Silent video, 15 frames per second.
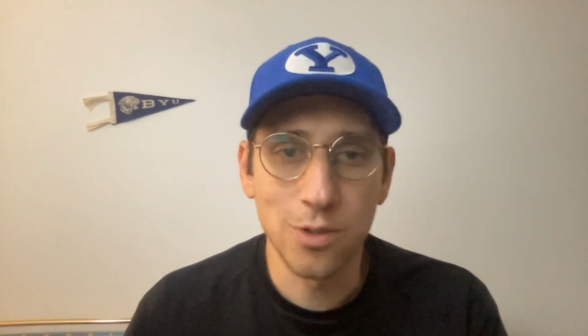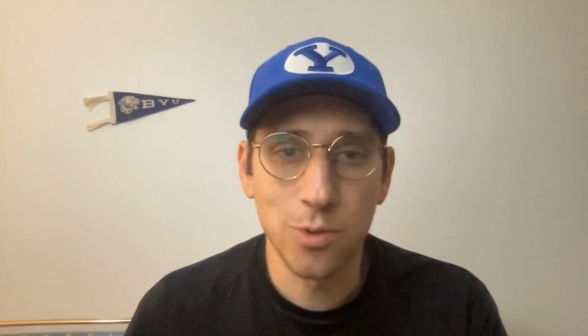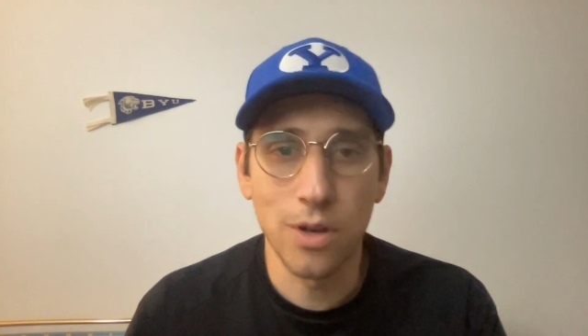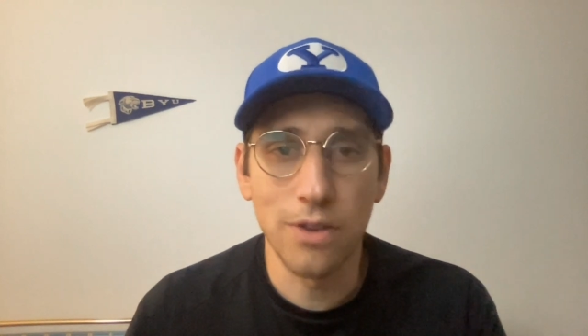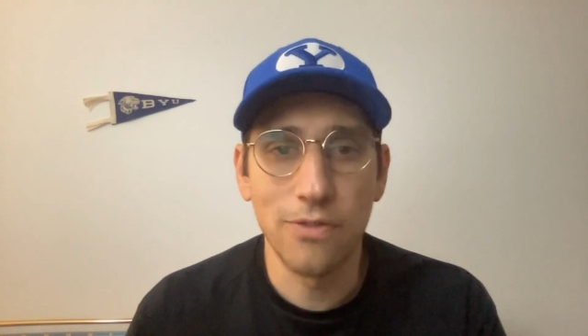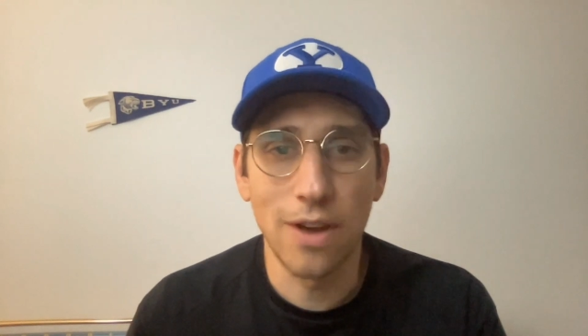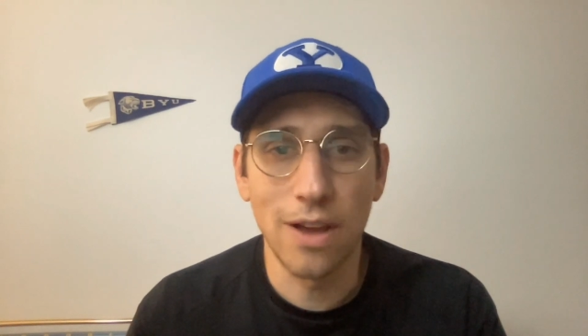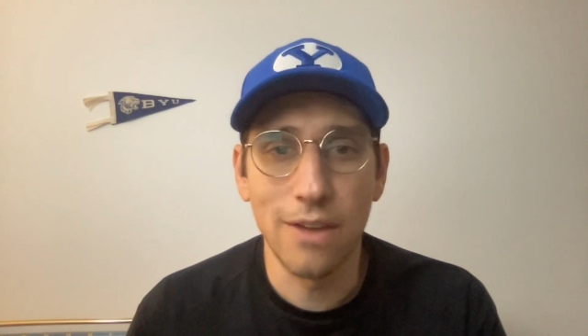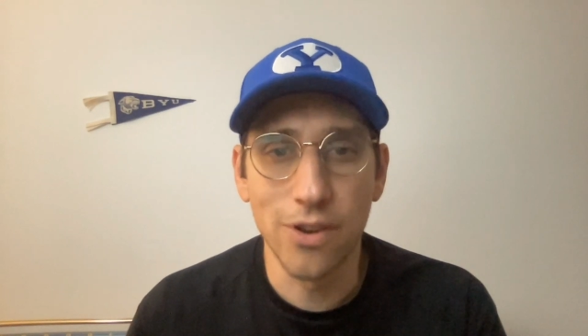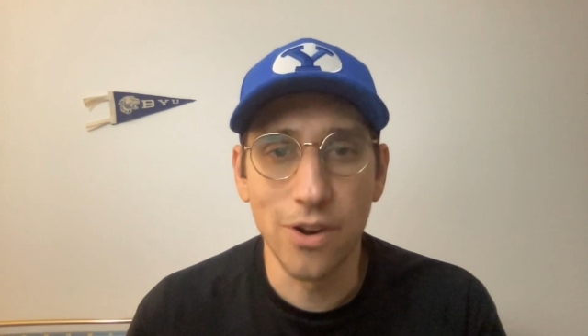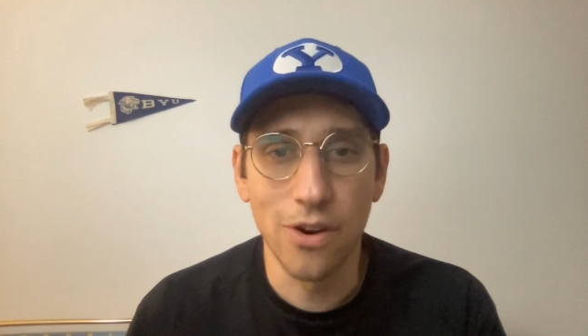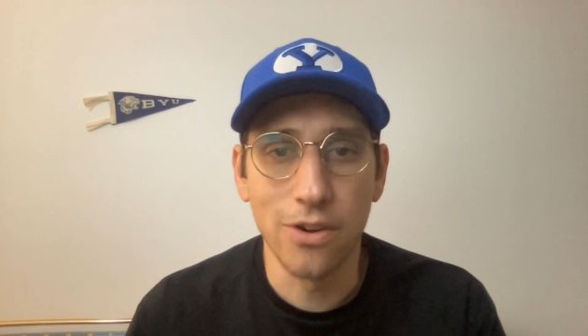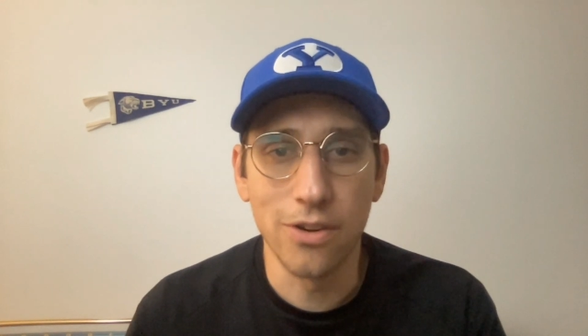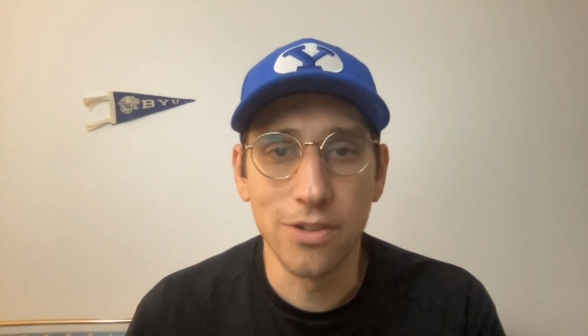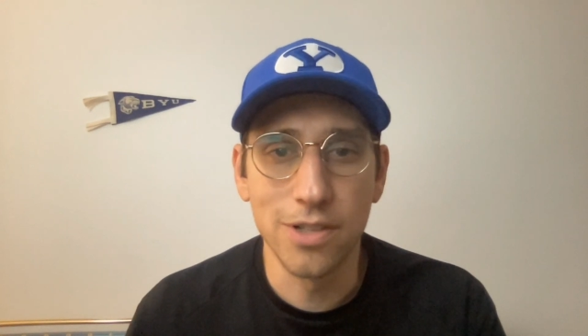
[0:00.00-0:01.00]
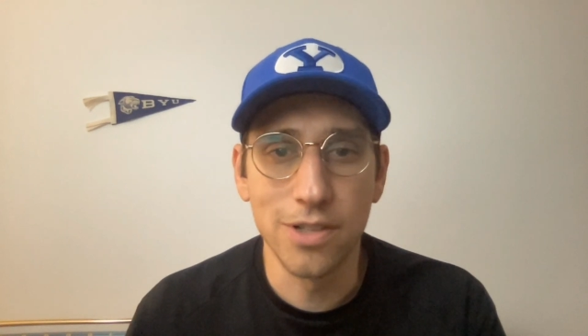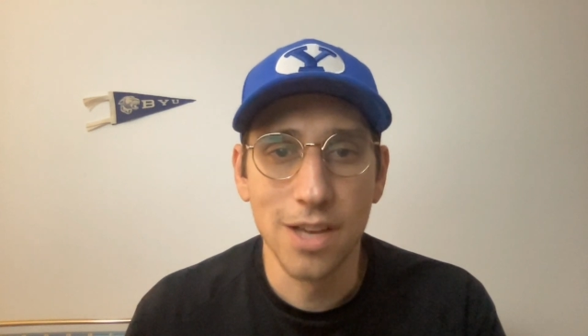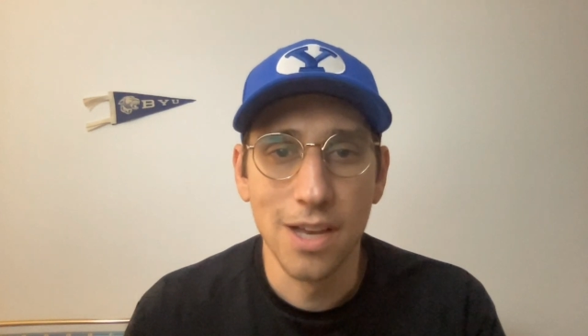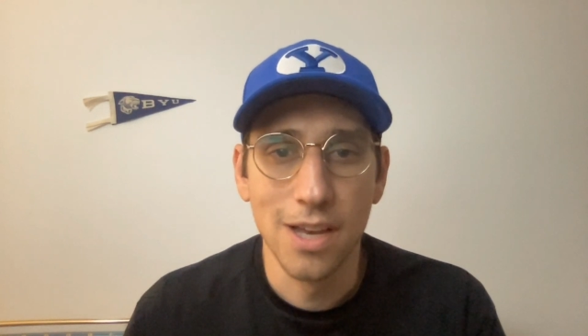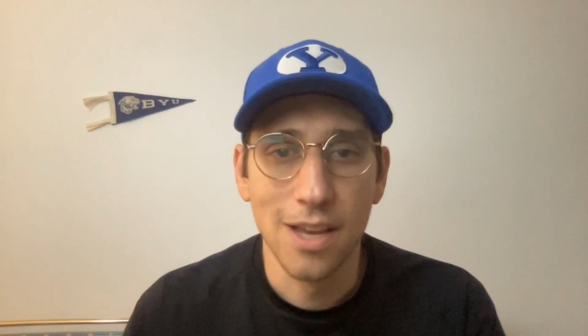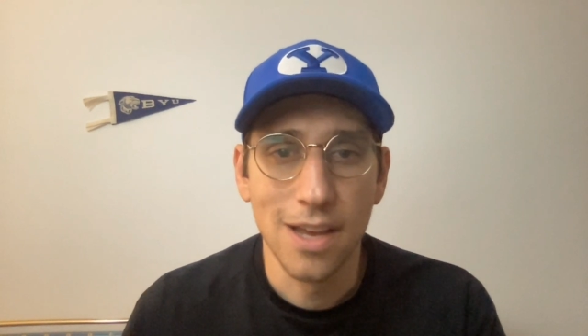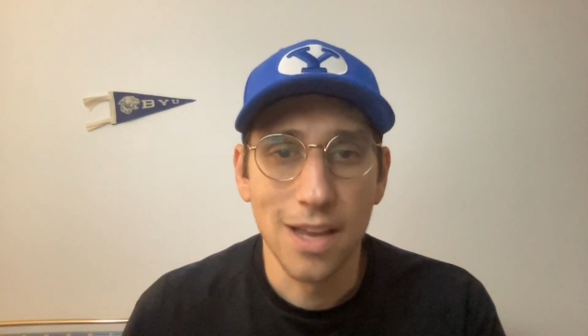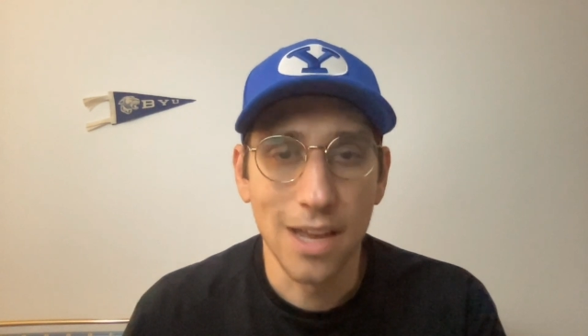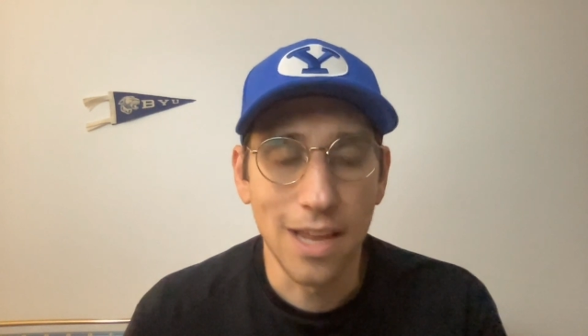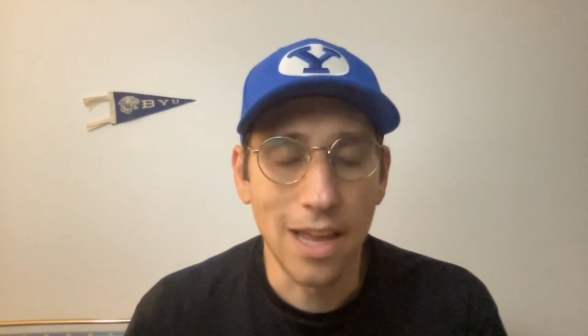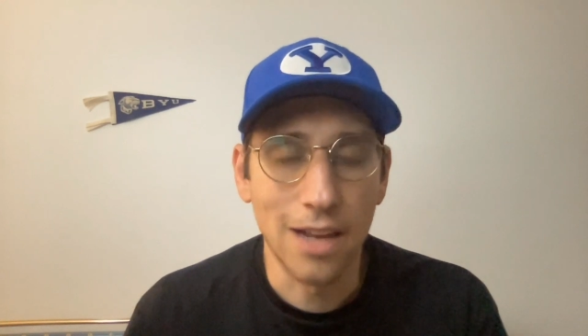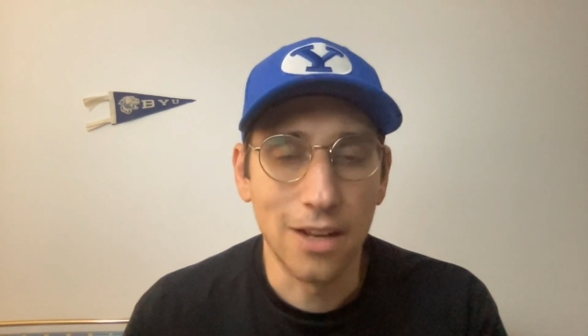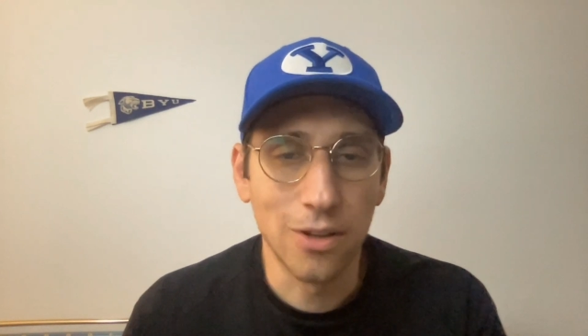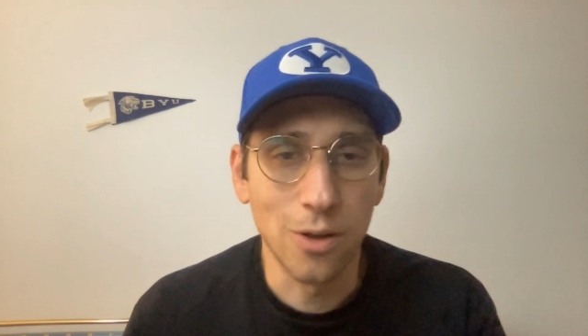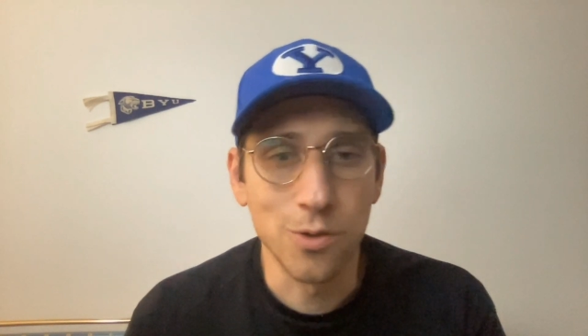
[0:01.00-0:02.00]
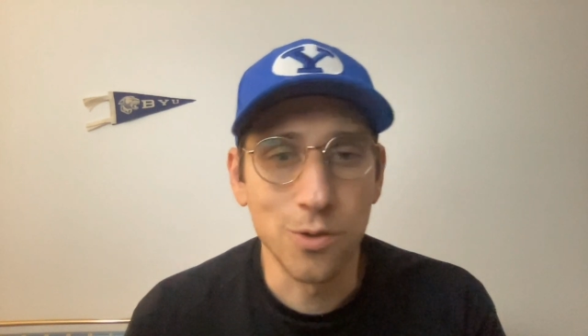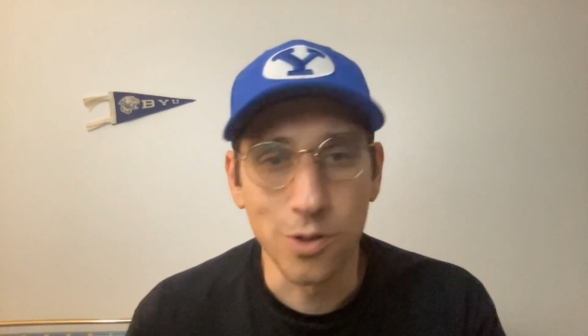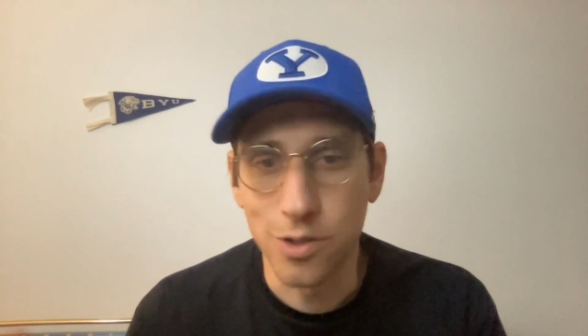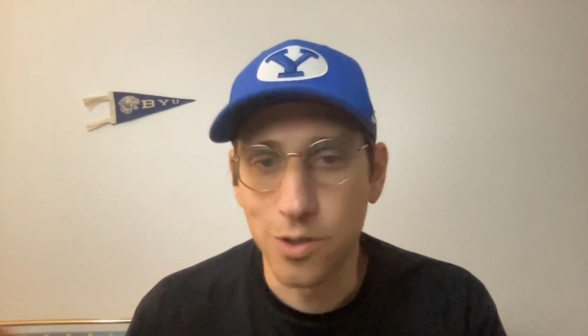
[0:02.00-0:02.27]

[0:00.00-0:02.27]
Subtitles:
25 yards and closer.